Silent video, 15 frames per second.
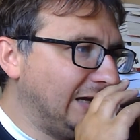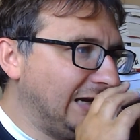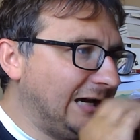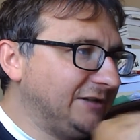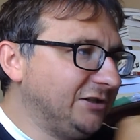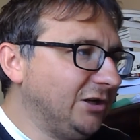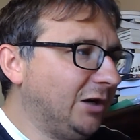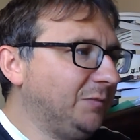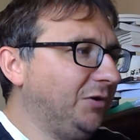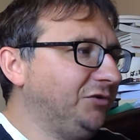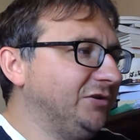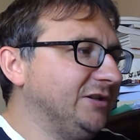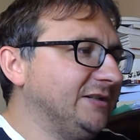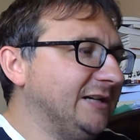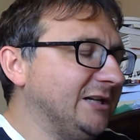actually no, we'll do
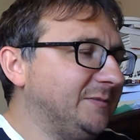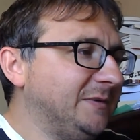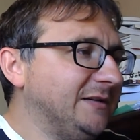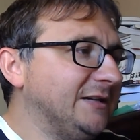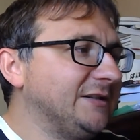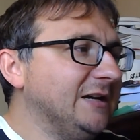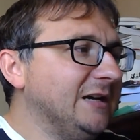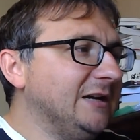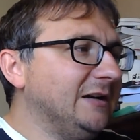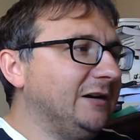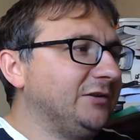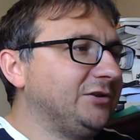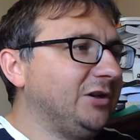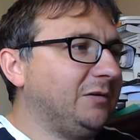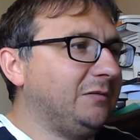this next business.
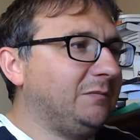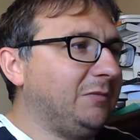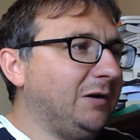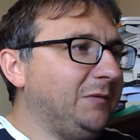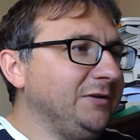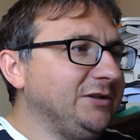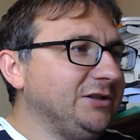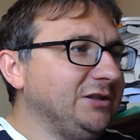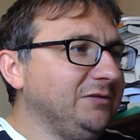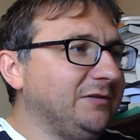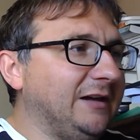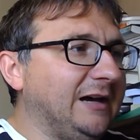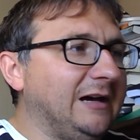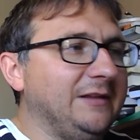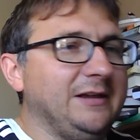So what I want you to do
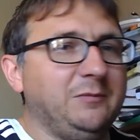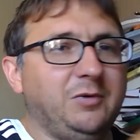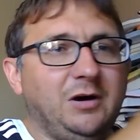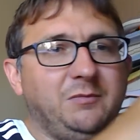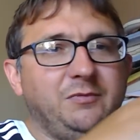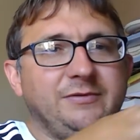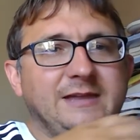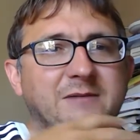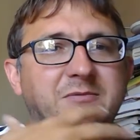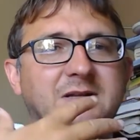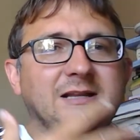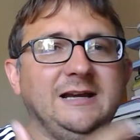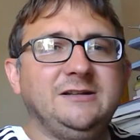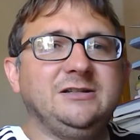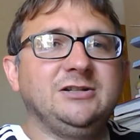that, and then what I would
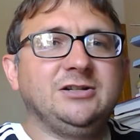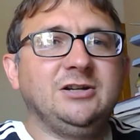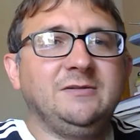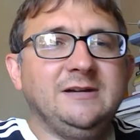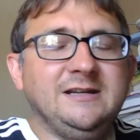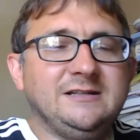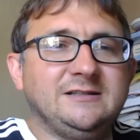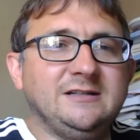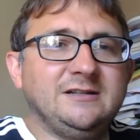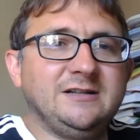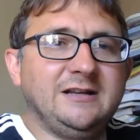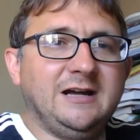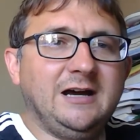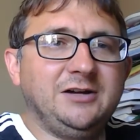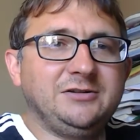like to do is there's
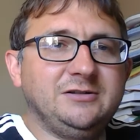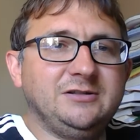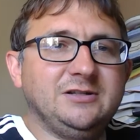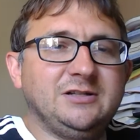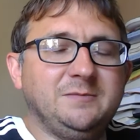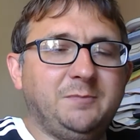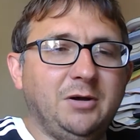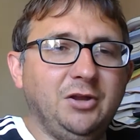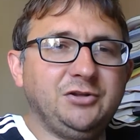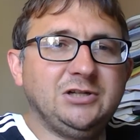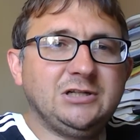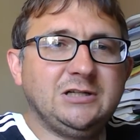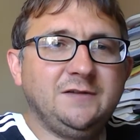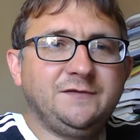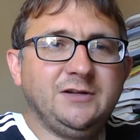a
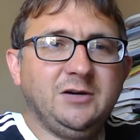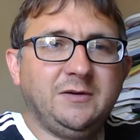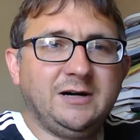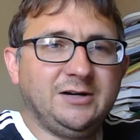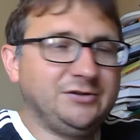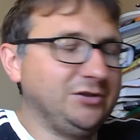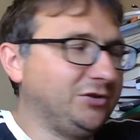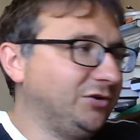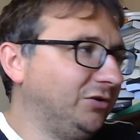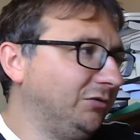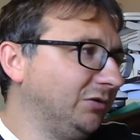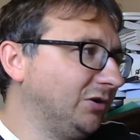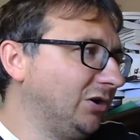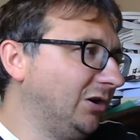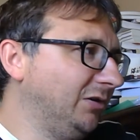Politics Review
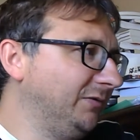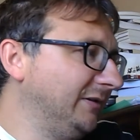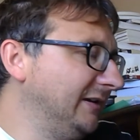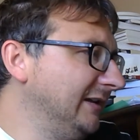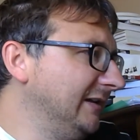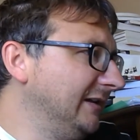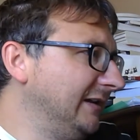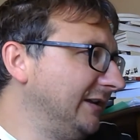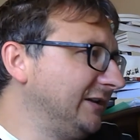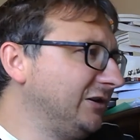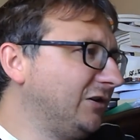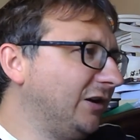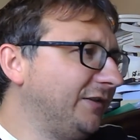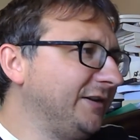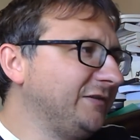article called I think
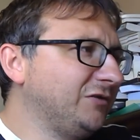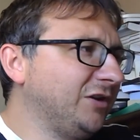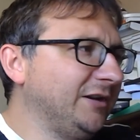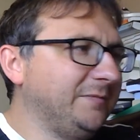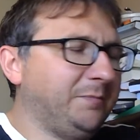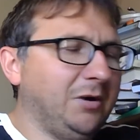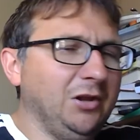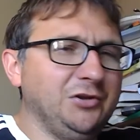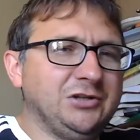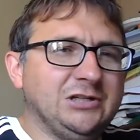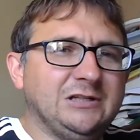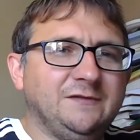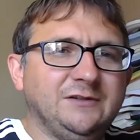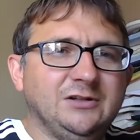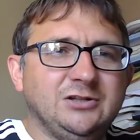I called it Politics
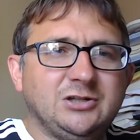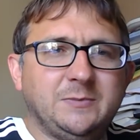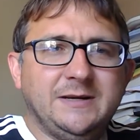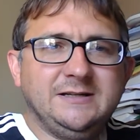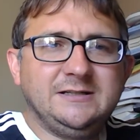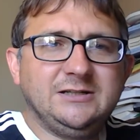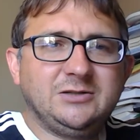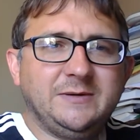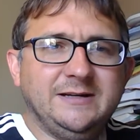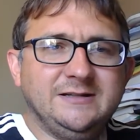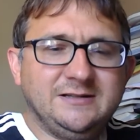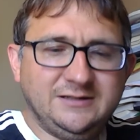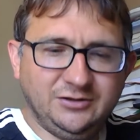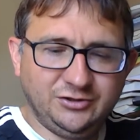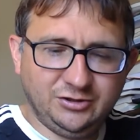Review
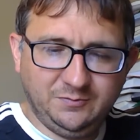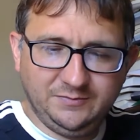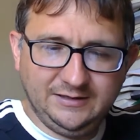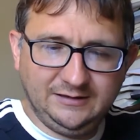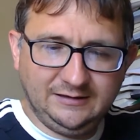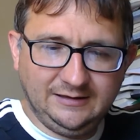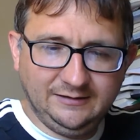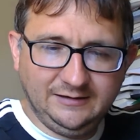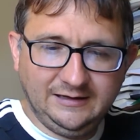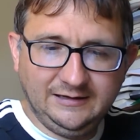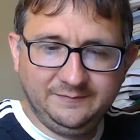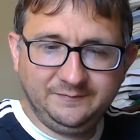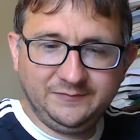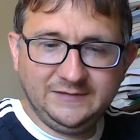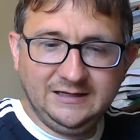2020 or something like
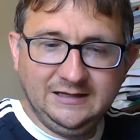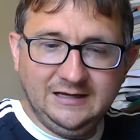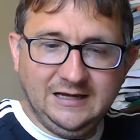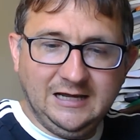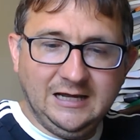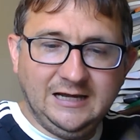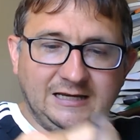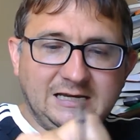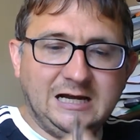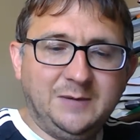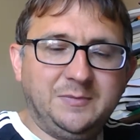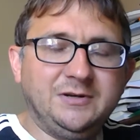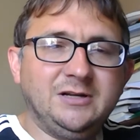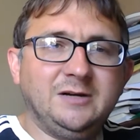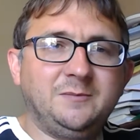that.
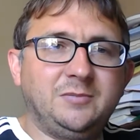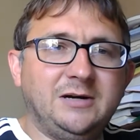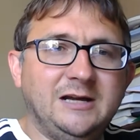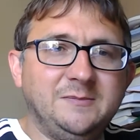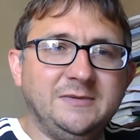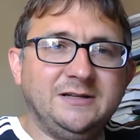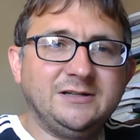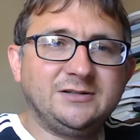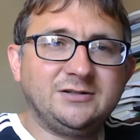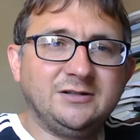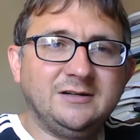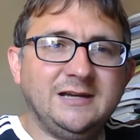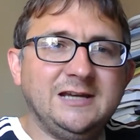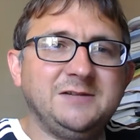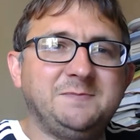Cabinet and Prime
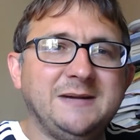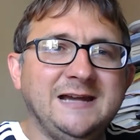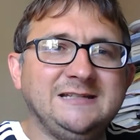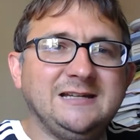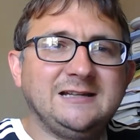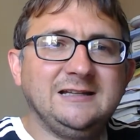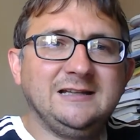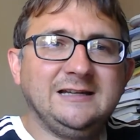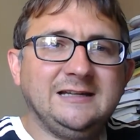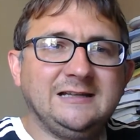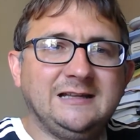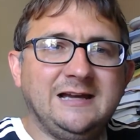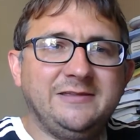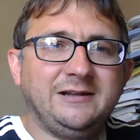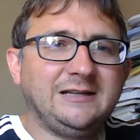Minister is basically
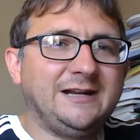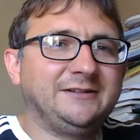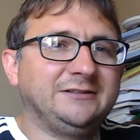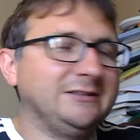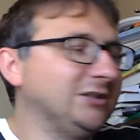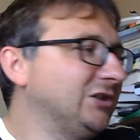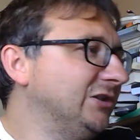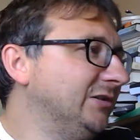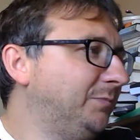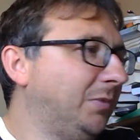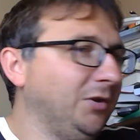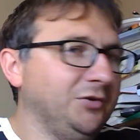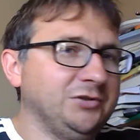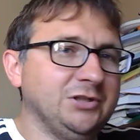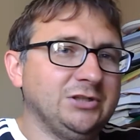like the last edition of
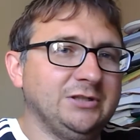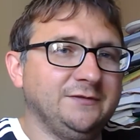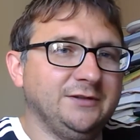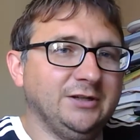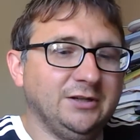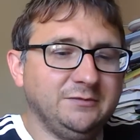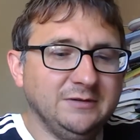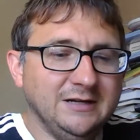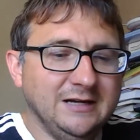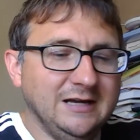Politics Review.